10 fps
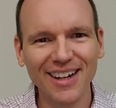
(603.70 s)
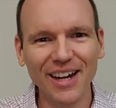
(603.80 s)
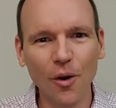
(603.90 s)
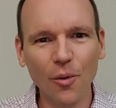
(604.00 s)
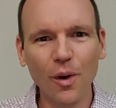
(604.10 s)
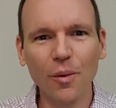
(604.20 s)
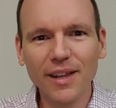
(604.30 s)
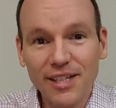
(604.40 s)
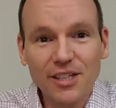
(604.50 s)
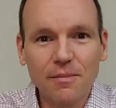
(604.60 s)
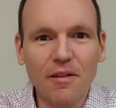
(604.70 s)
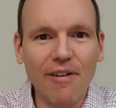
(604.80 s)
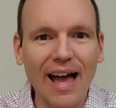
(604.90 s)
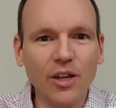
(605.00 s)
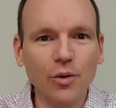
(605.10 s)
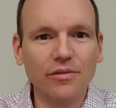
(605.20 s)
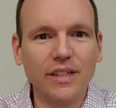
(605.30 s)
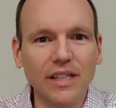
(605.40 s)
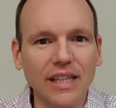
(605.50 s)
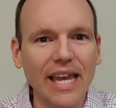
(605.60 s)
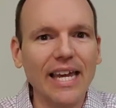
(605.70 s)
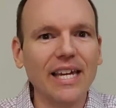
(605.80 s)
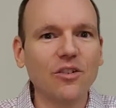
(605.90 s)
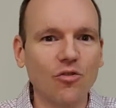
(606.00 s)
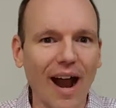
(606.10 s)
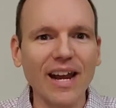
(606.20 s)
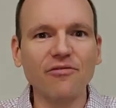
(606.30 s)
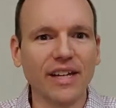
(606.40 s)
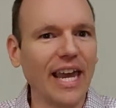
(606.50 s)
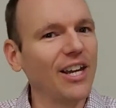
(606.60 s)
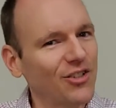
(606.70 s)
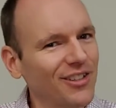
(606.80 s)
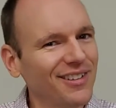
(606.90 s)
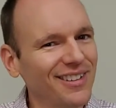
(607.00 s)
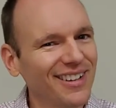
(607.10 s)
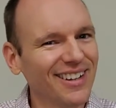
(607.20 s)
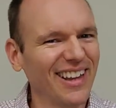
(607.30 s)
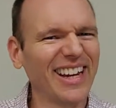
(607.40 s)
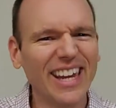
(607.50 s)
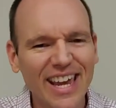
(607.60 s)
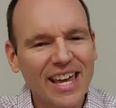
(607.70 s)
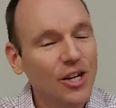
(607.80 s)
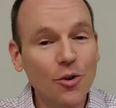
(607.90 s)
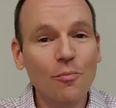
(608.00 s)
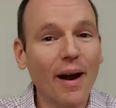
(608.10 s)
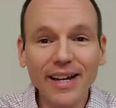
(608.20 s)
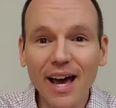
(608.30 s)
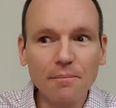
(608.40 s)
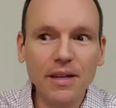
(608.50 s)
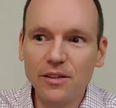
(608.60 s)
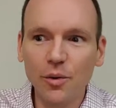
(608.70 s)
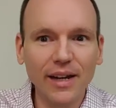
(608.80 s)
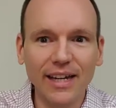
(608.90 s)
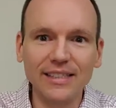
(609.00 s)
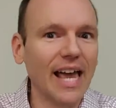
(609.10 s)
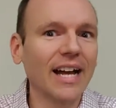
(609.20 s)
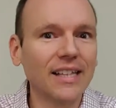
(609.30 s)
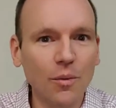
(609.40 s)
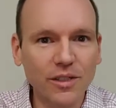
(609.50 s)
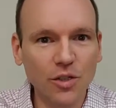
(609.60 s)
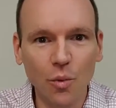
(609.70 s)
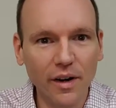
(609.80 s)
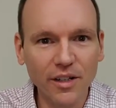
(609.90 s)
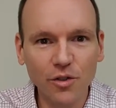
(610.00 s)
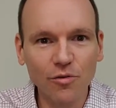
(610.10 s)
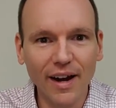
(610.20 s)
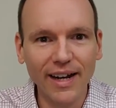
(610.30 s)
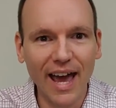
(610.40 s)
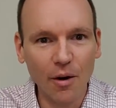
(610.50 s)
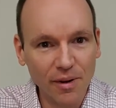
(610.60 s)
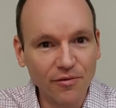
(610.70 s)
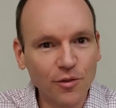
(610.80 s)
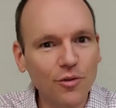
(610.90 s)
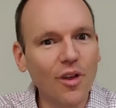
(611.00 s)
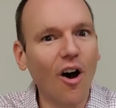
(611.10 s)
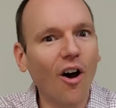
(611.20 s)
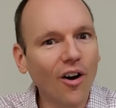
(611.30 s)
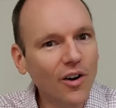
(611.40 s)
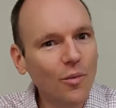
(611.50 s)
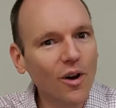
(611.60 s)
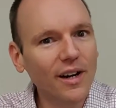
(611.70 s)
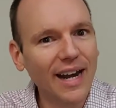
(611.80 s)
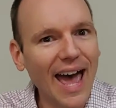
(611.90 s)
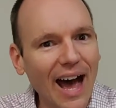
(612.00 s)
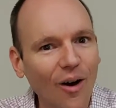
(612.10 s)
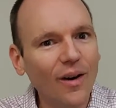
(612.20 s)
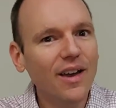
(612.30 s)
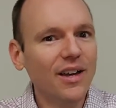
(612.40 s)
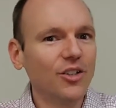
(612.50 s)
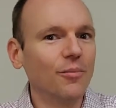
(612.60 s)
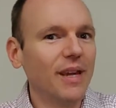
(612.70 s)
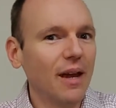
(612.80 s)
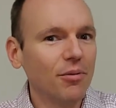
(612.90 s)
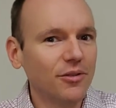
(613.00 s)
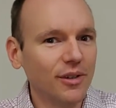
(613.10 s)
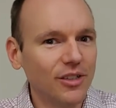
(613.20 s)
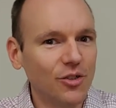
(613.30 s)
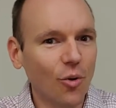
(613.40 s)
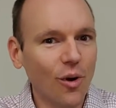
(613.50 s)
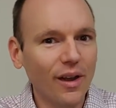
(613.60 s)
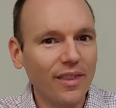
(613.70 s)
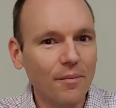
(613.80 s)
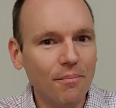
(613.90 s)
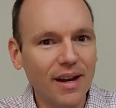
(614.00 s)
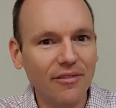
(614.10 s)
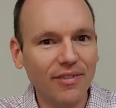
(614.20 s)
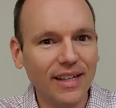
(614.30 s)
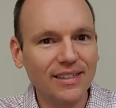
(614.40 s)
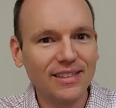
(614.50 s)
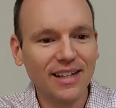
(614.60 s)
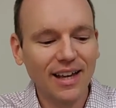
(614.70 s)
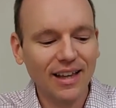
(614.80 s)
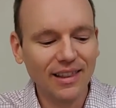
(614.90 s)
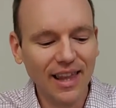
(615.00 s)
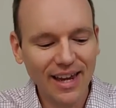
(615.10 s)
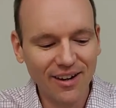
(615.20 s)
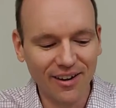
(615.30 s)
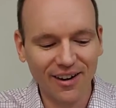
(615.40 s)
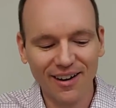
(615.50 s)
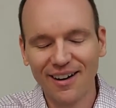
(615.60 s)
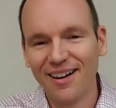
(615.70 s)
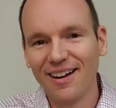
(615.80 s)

You know, we want to teach them the value of delayed gratification. Like, you might not be doing exactly what you want to do right now, but if you do the hard work now, you'll be able to enjoy the benefits later.